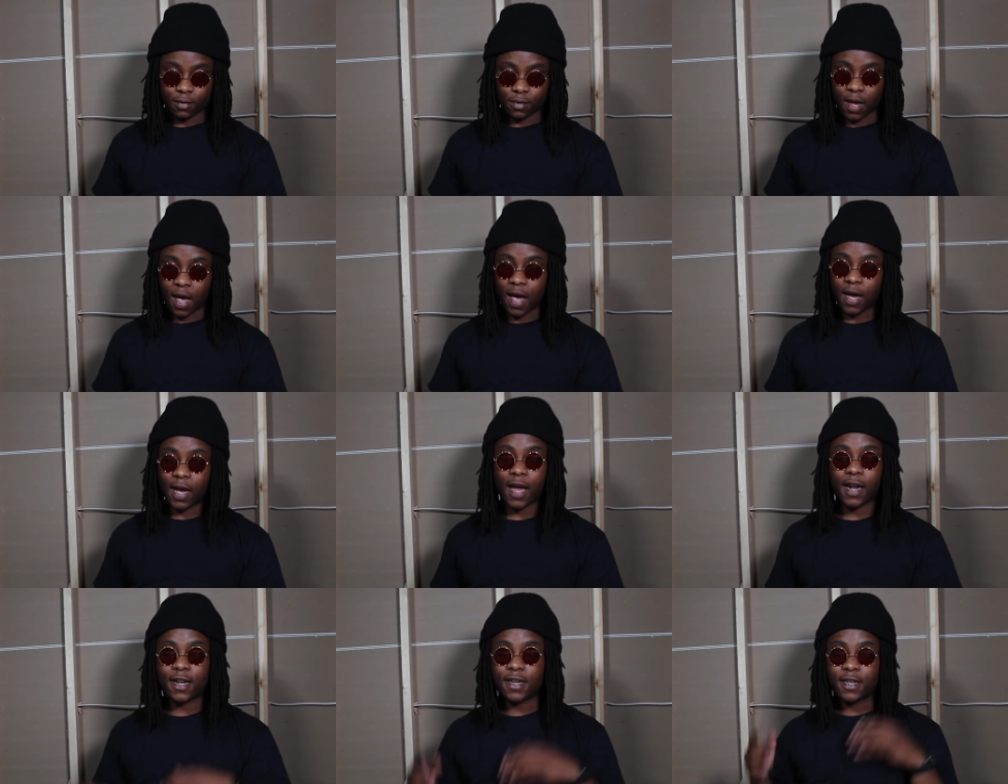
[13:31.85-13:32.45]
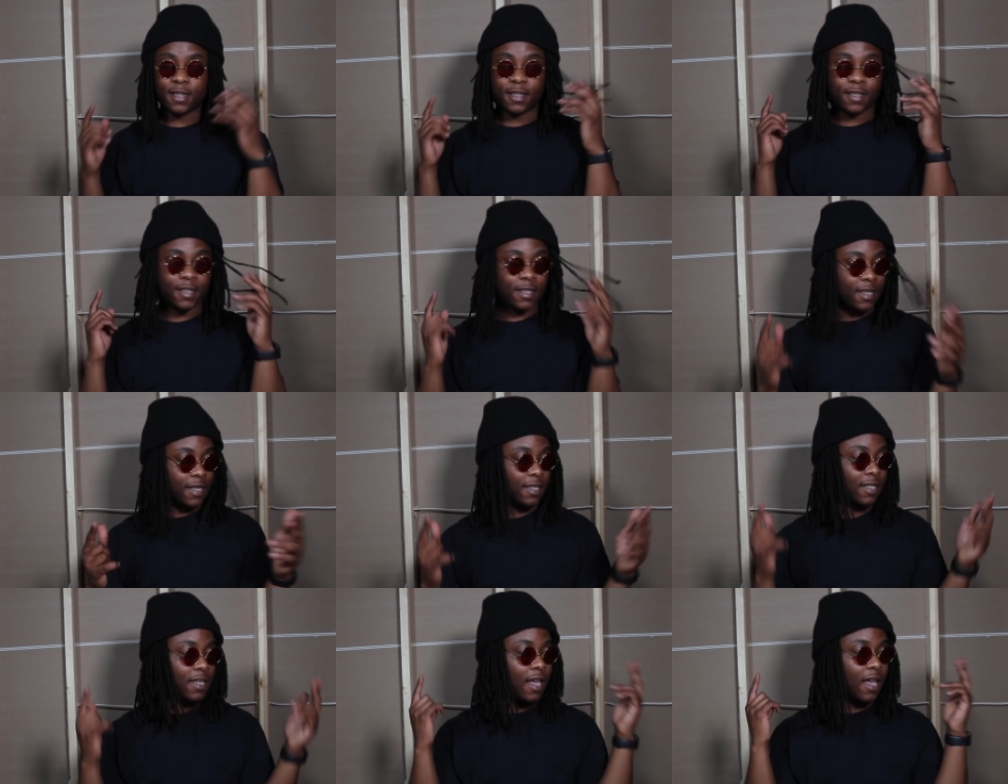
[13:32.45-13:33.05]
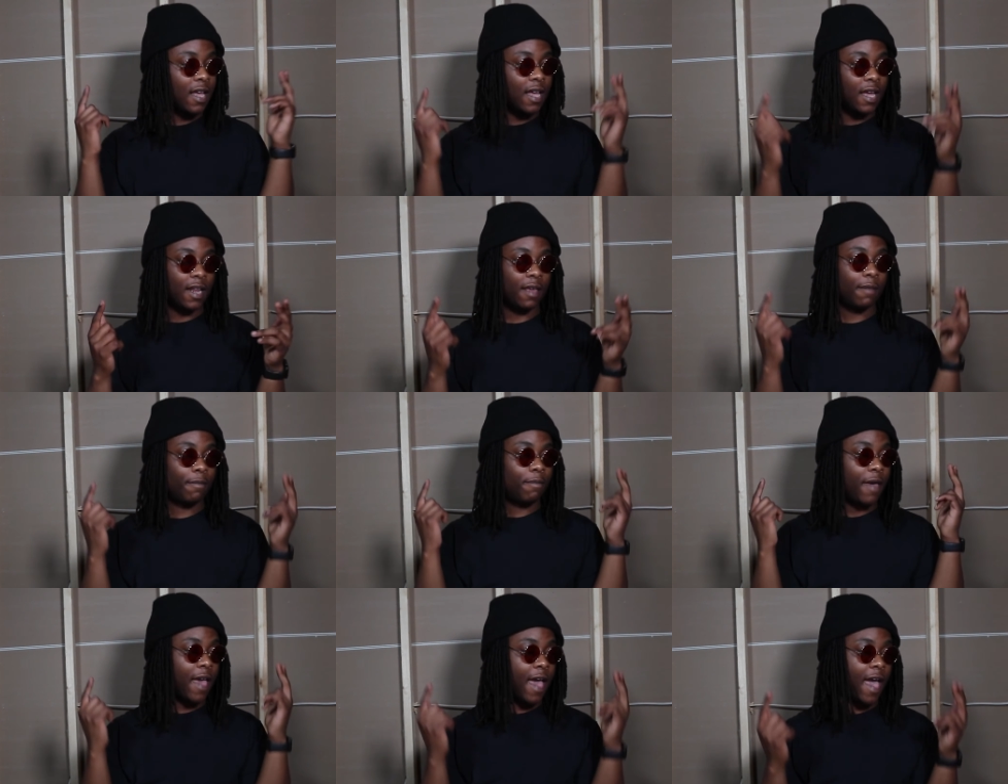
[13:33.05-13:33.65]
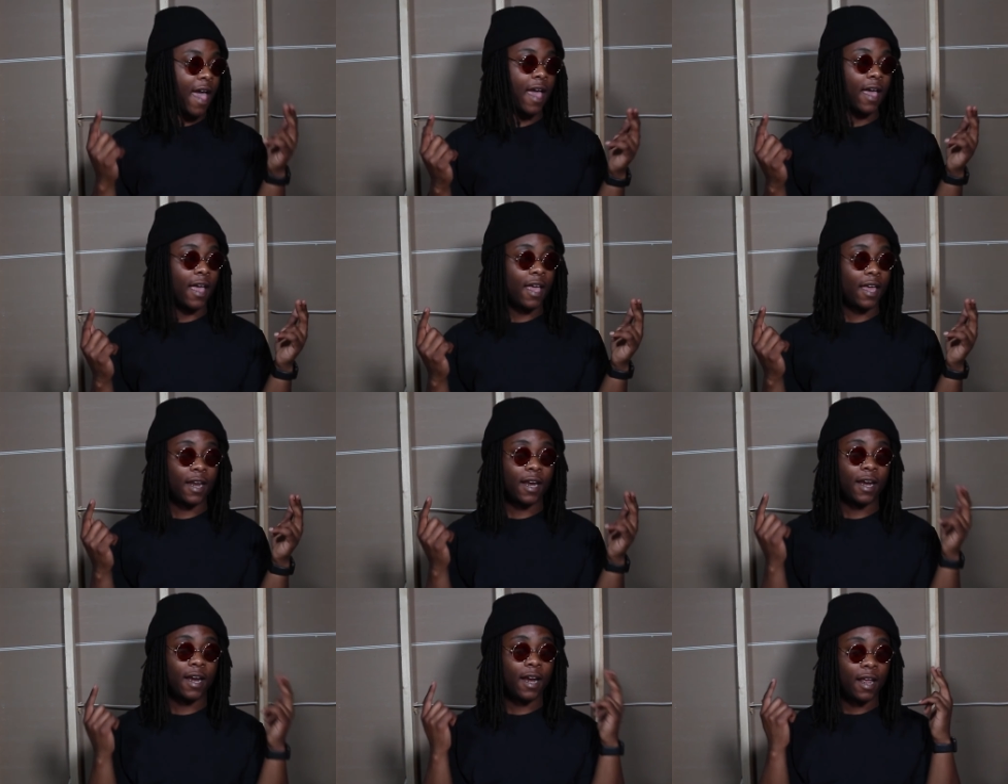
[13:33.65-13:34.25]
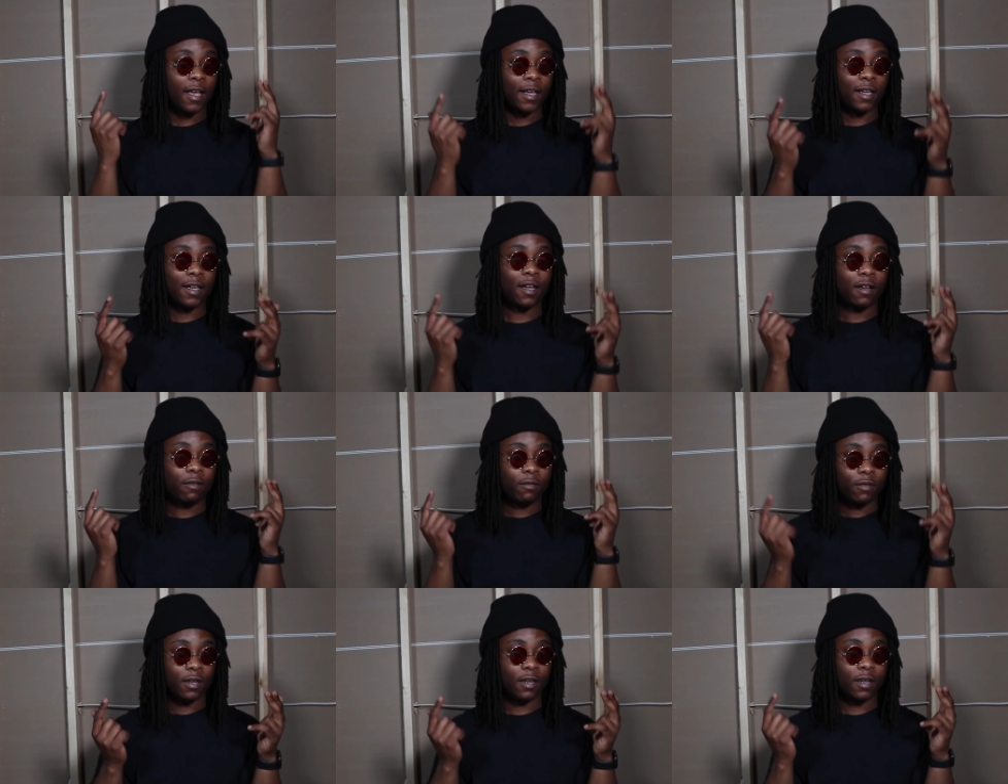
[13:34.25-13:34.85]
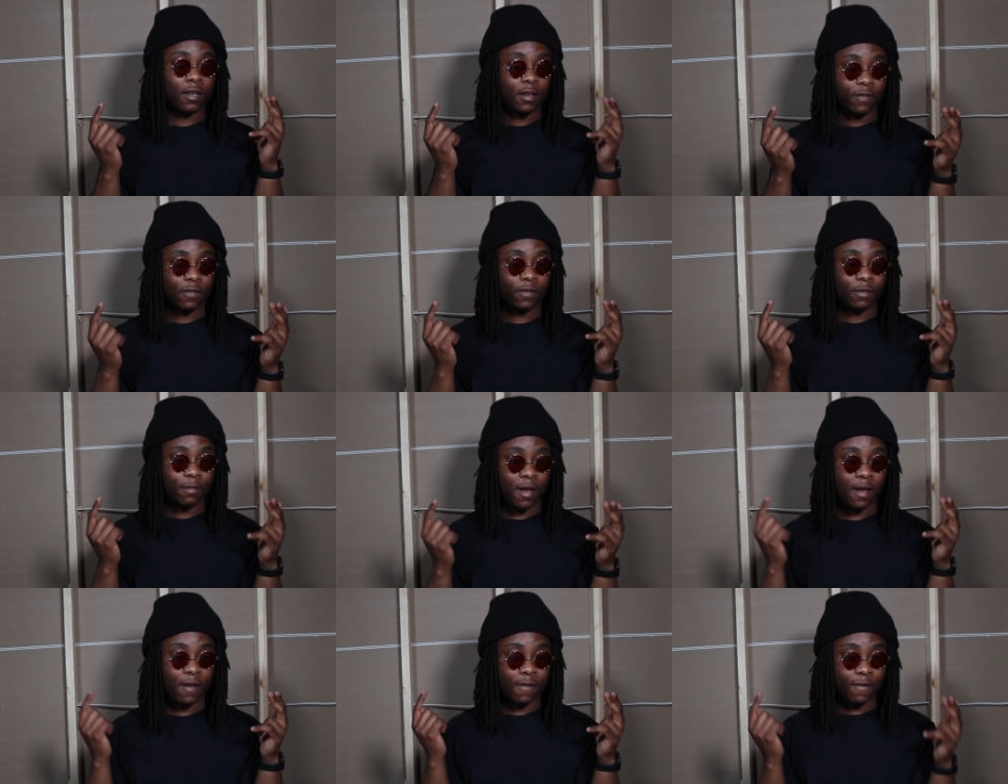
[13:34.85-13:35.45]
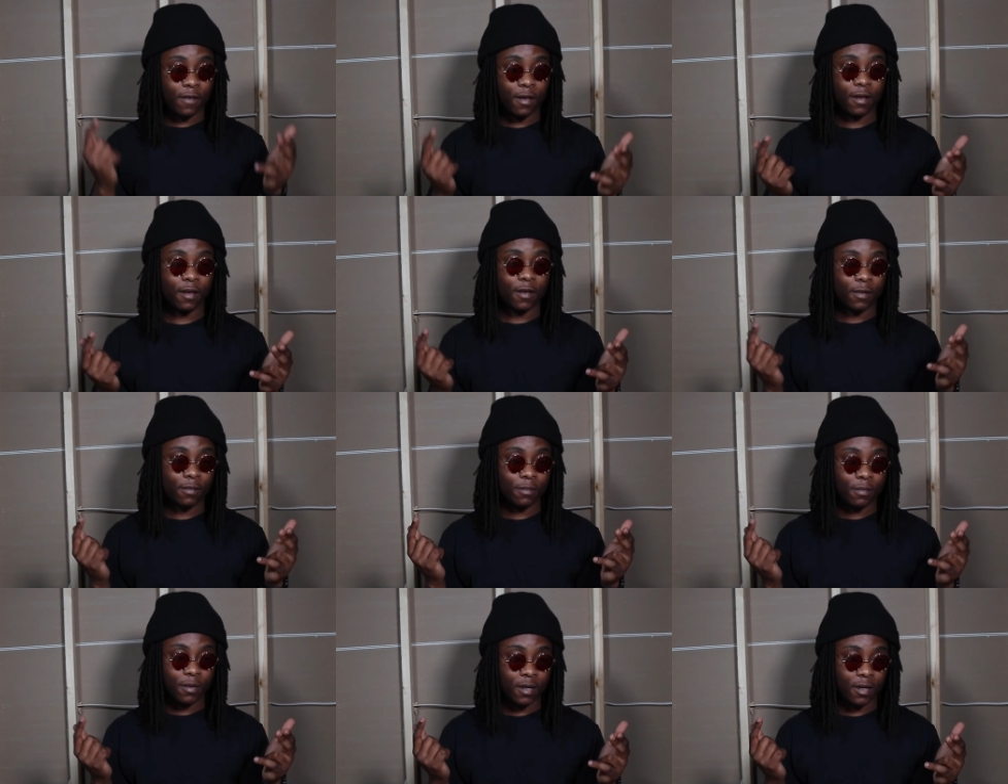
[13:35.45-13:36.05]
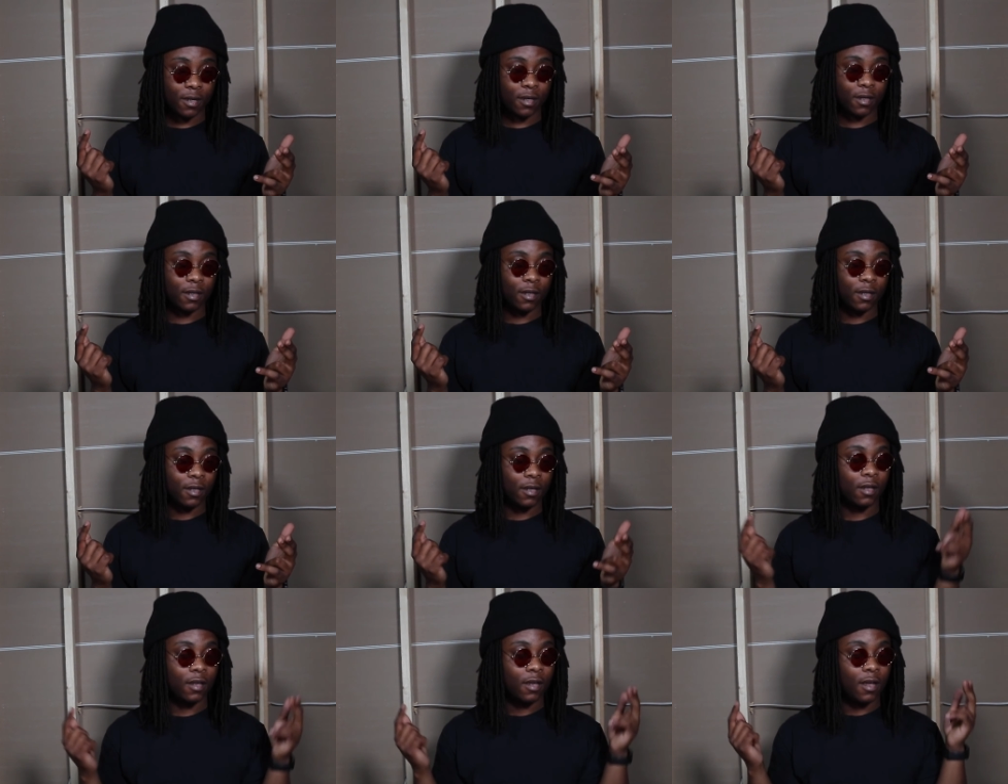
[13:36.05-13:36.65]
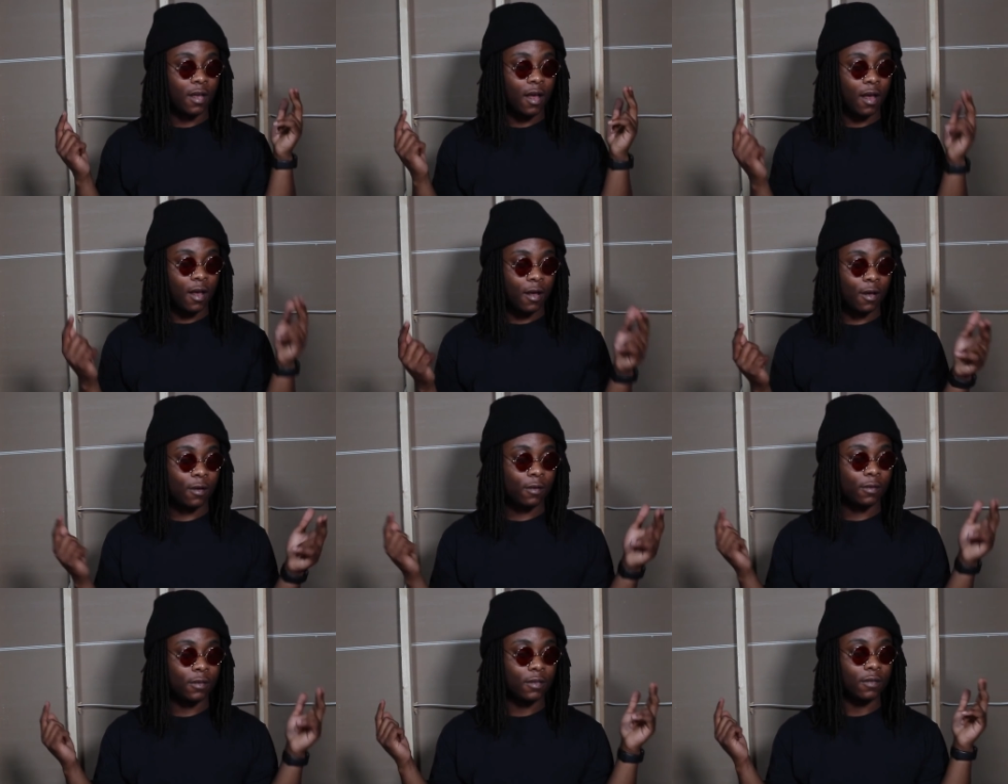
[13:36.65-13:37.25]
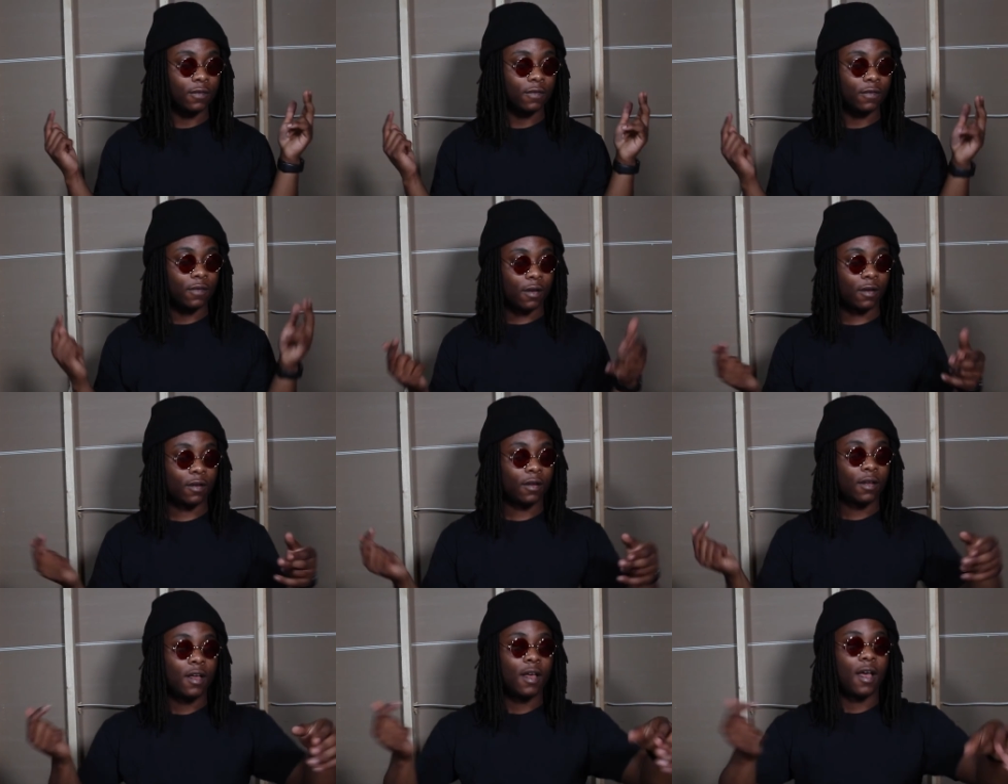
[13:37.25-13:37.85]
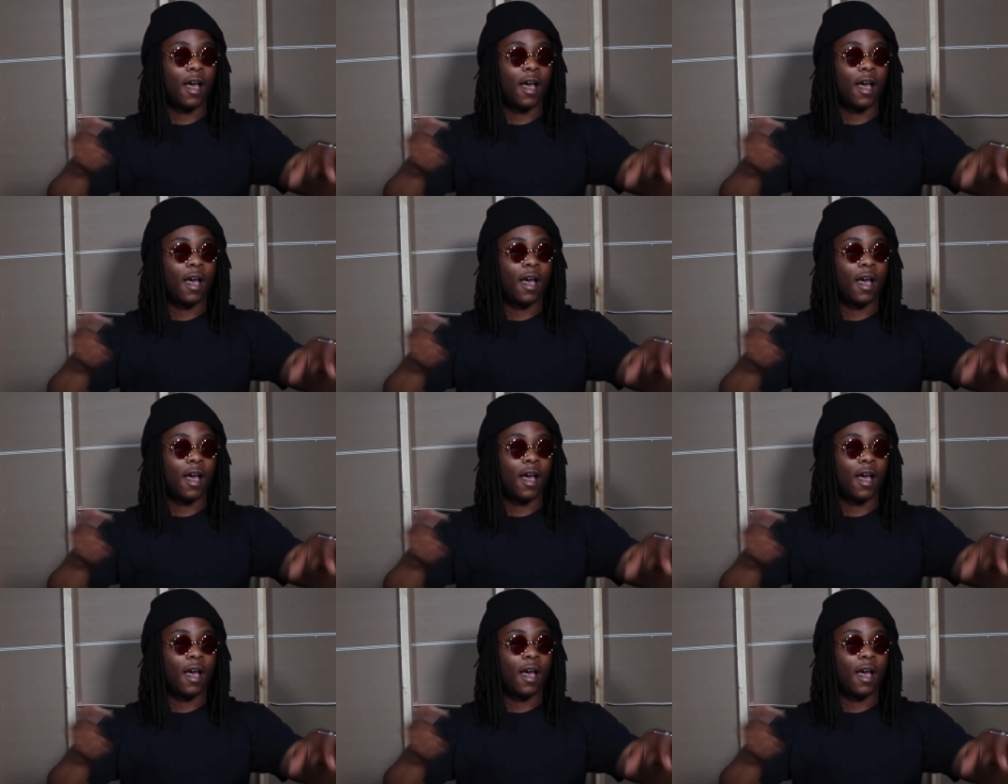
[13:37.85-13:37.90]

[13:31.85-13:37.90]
I got the 600 pack and it ain't come with nothing for my phone, bruh. Hold the phone.